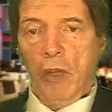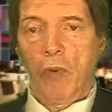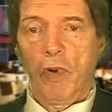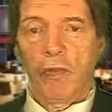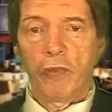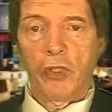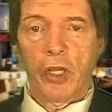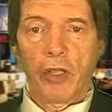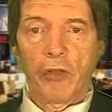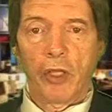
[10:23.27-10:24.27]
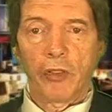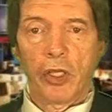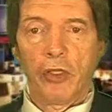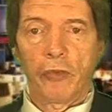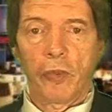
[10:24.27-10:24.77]
One of them said, "I thought the
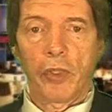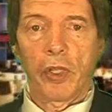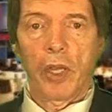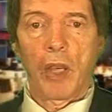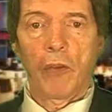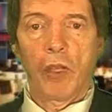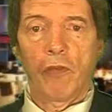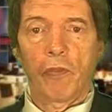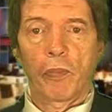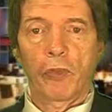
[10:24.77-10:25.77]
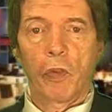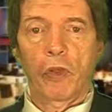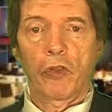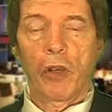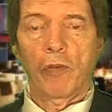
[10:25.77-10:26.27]
history that I read from
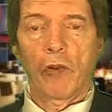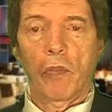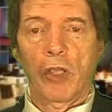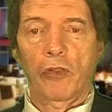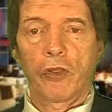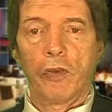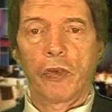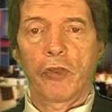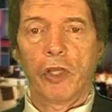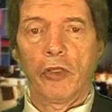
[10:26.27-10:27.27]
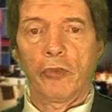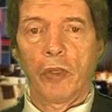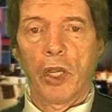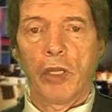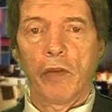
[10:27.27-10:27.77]
Sharpeville Massacre was a
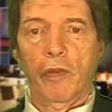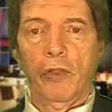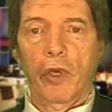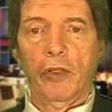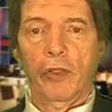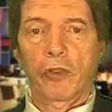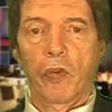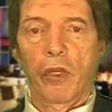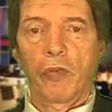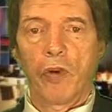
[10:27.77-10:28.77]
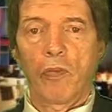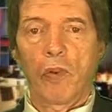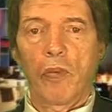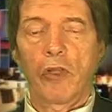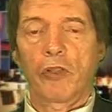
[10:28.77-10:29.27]
history. I never thought that 2012 we
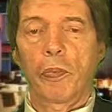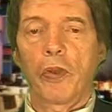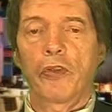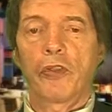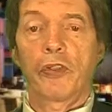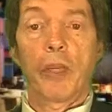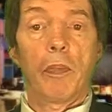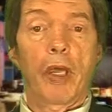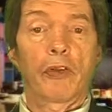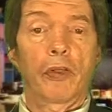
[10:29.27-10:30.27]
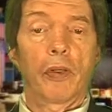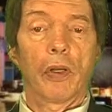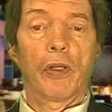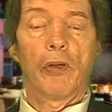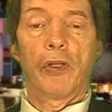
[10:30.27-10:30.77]
would experience the same massacre
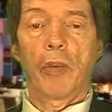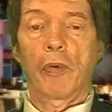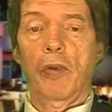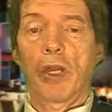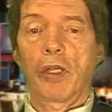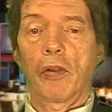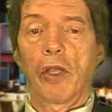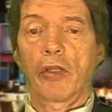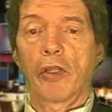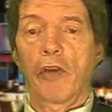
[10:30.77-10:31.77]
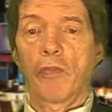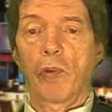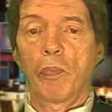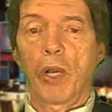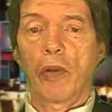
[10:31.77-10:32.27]
under democratic elected
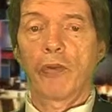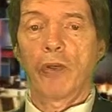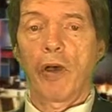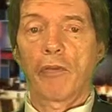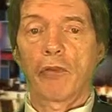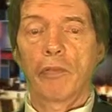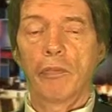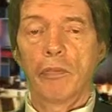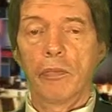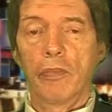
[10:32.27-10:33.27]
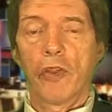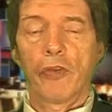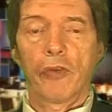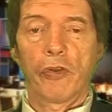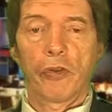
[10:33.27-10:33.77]
government by ourselves.
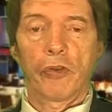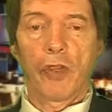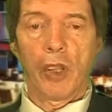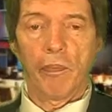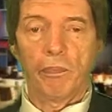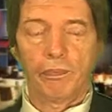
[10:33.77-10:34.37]
This is a shame."